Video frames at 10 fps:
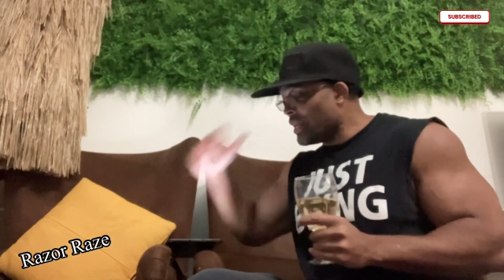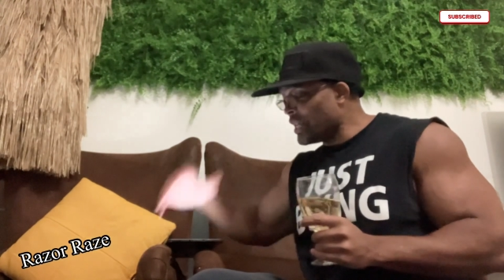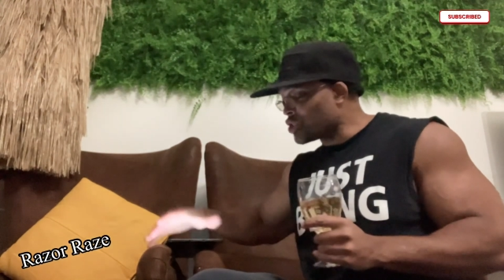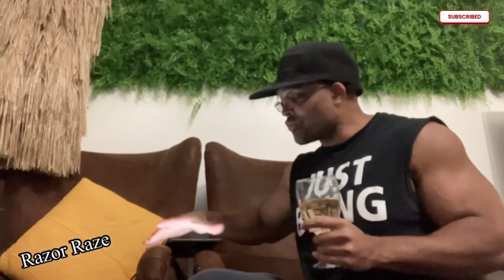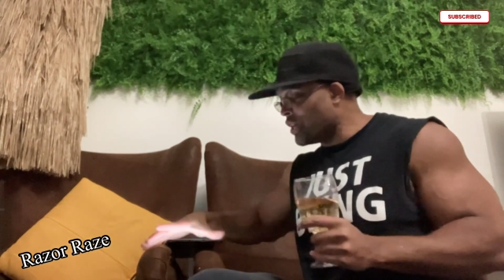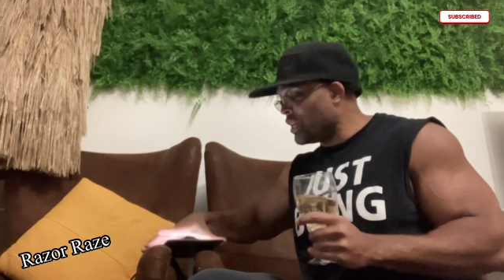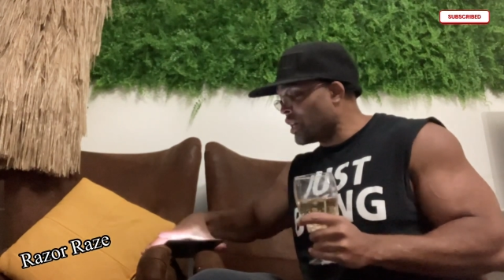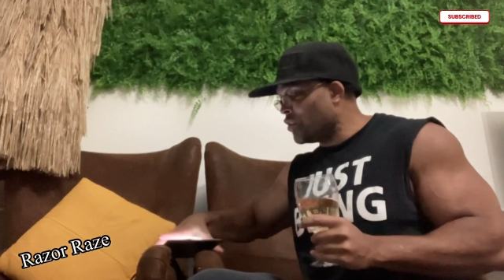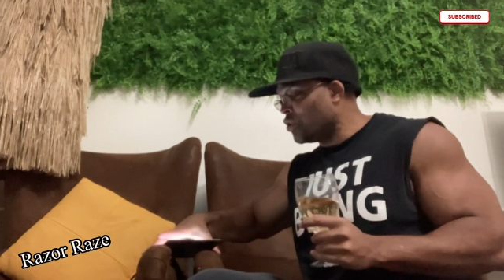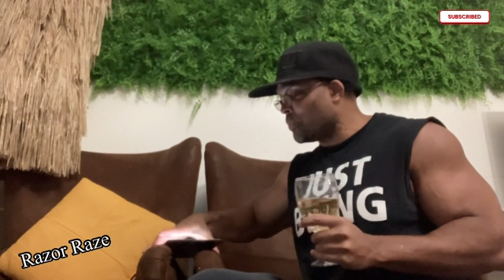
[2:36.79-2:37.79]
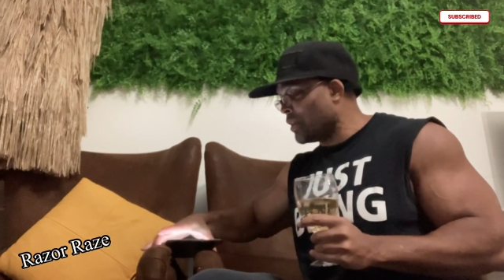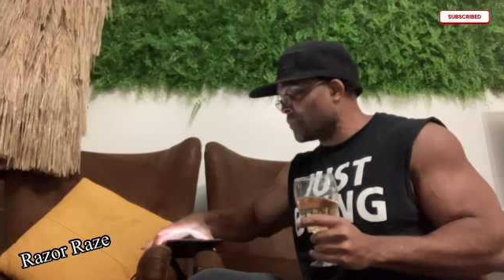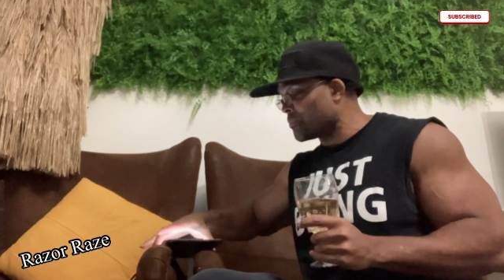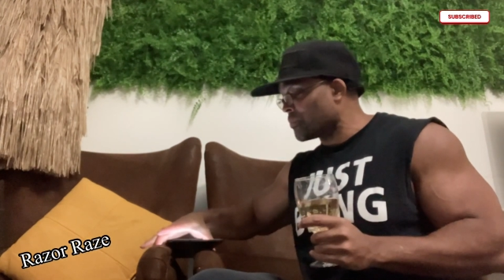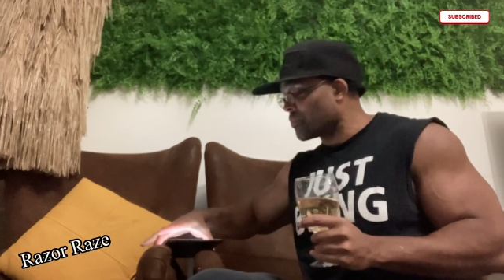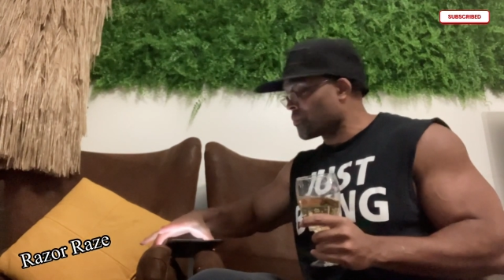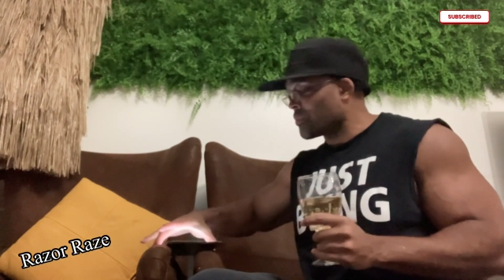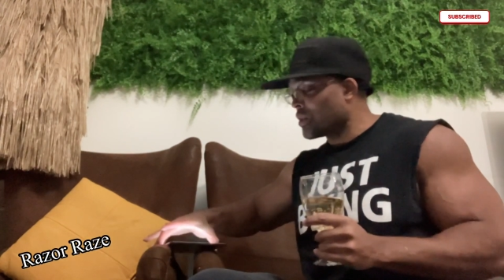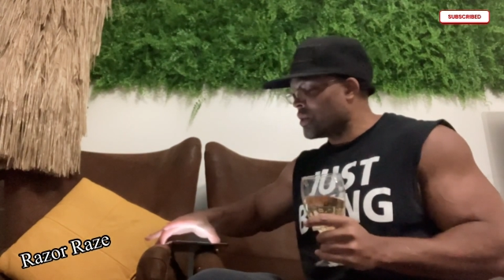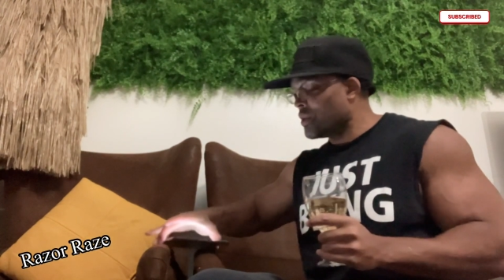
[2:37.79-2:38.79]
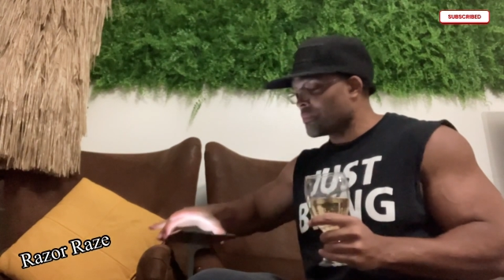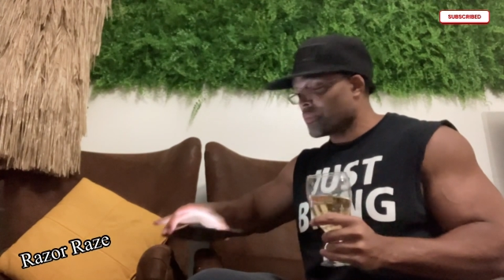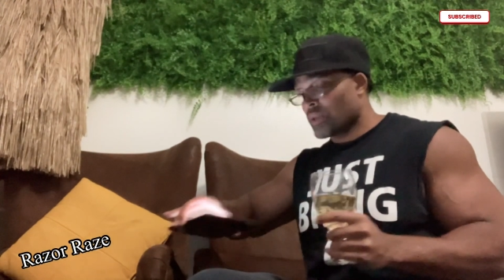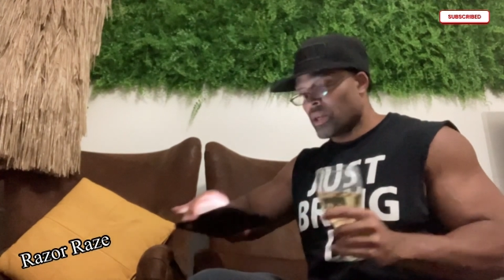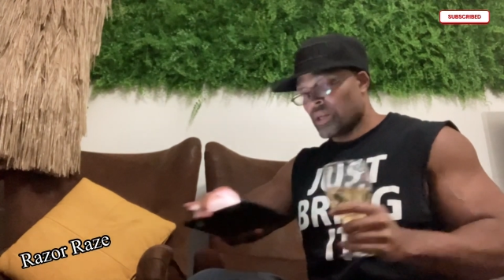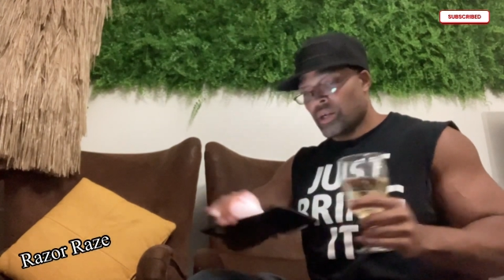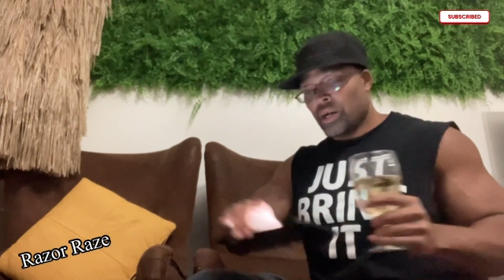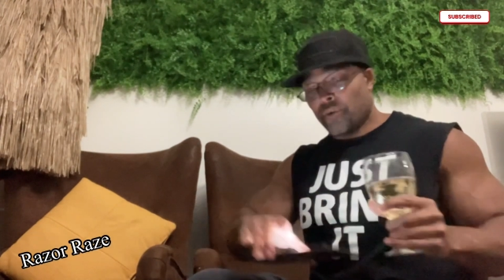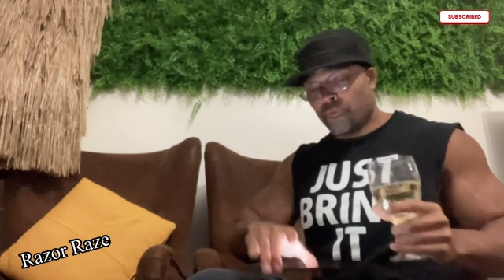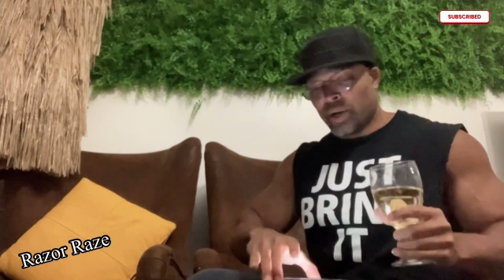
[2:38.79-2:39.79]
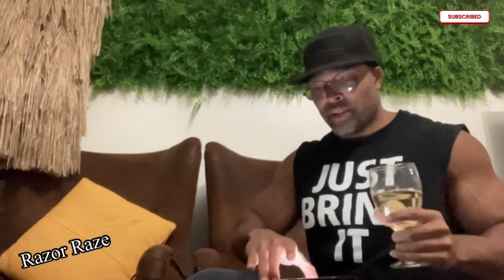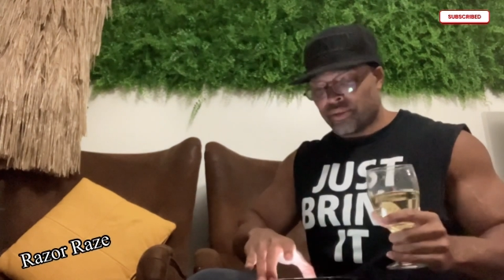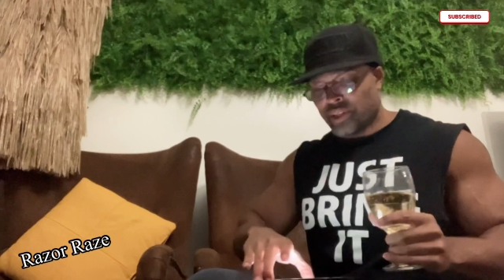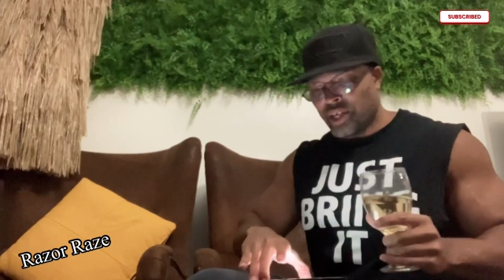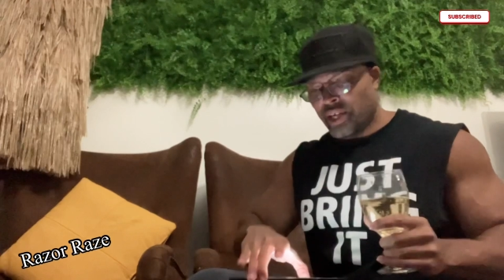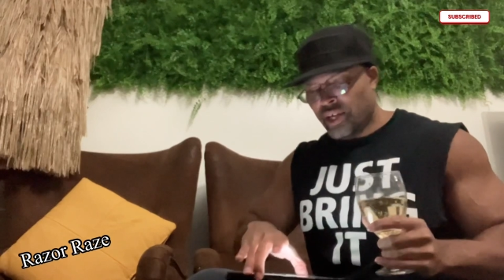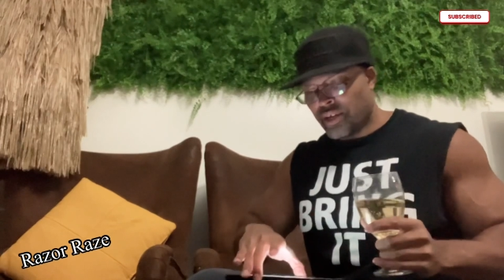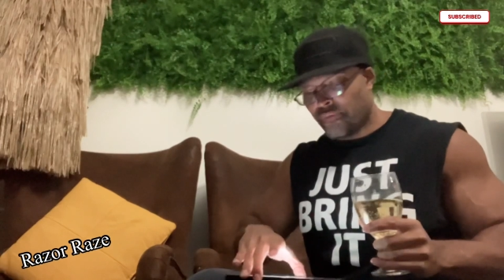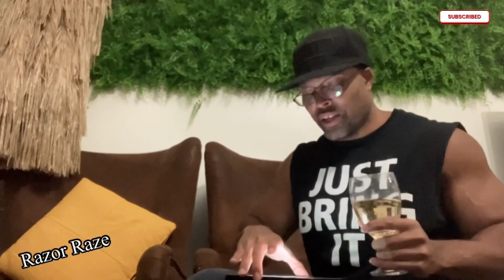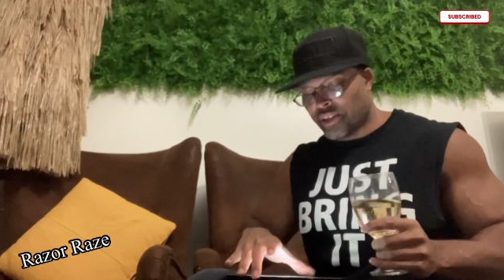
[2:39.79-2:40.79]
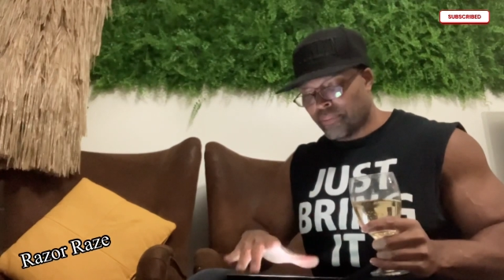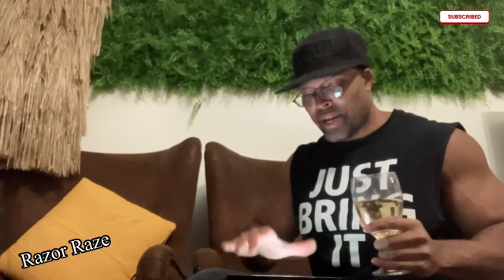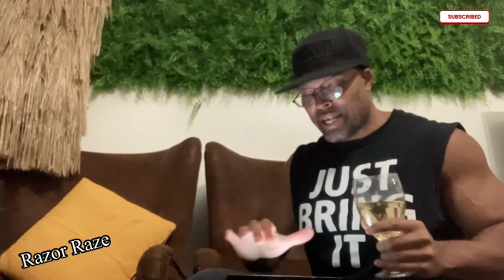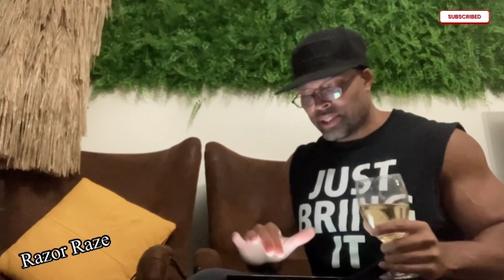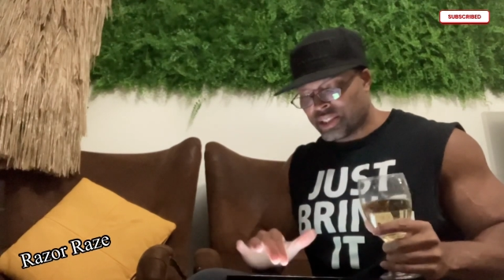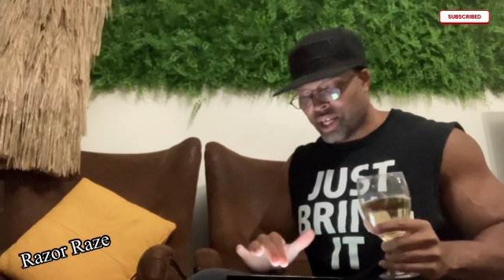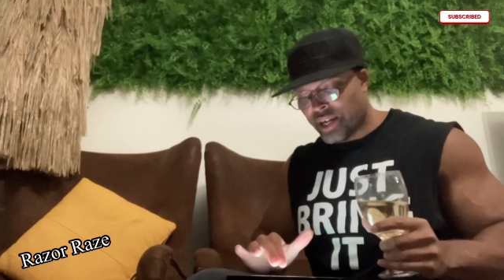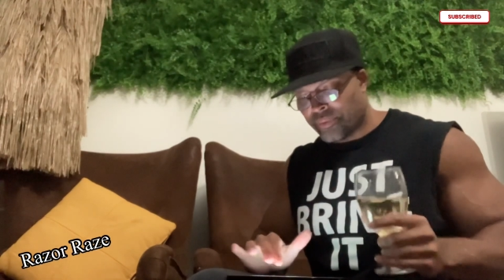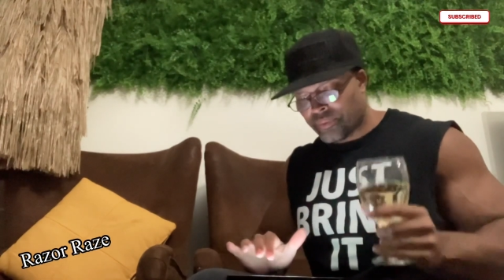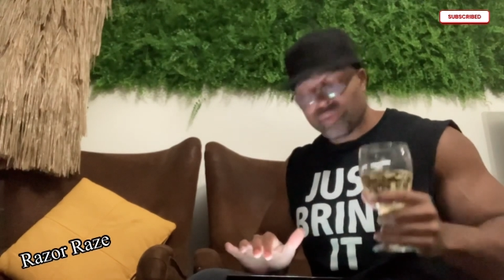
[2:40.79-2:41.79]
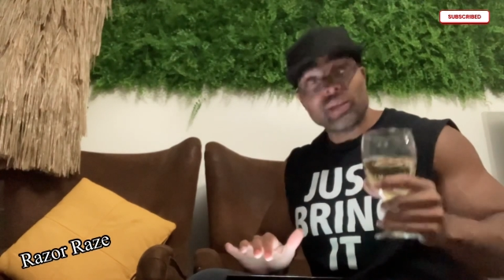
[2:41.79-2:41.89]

Let's read a little bit of what the victim had to say.